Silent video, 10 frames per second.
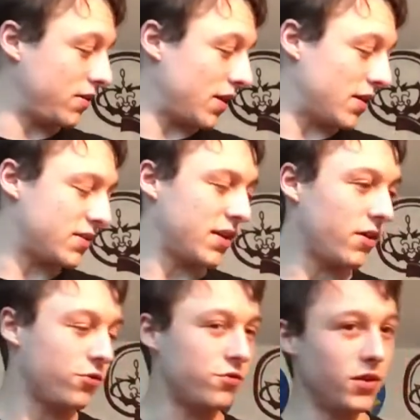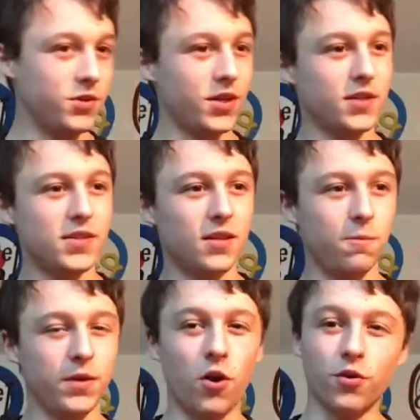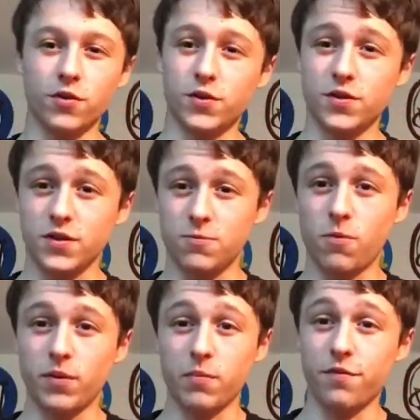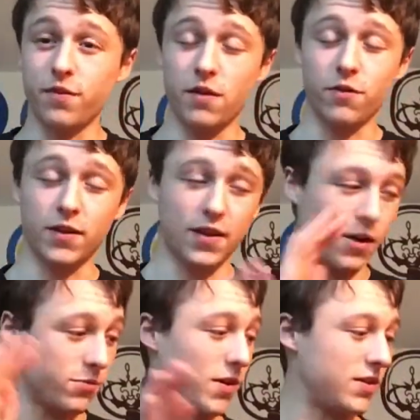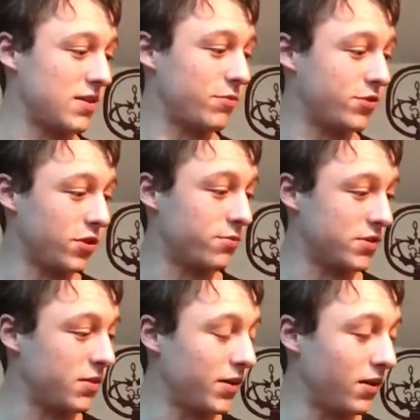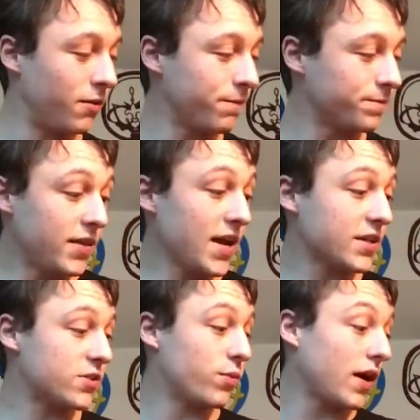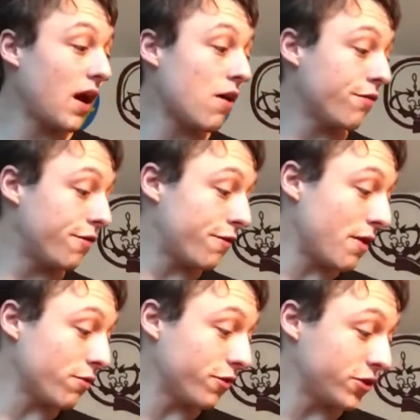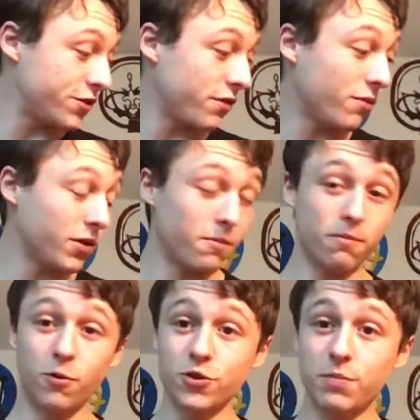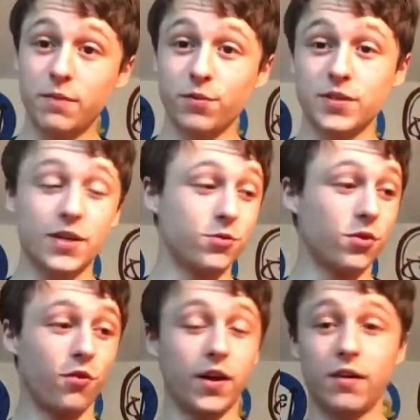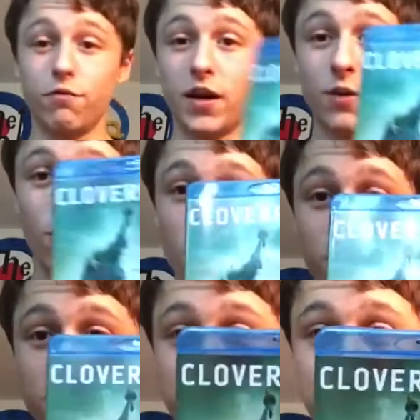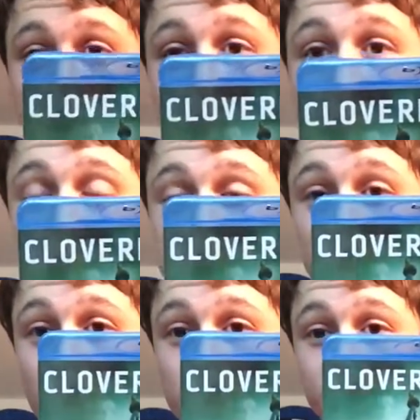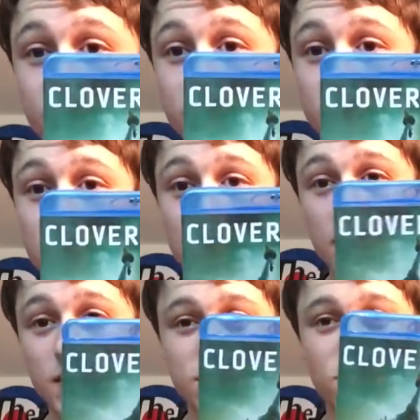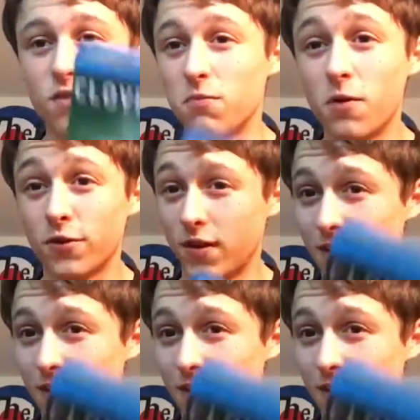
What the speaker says: Gates to Hell trilogy. I'd say The Beyond is probably my favourite, and then House by the Cemetery comes in the middle. Next, we have a found footage film that most people tend to agree really works. This is Cloverfield, sort of a modern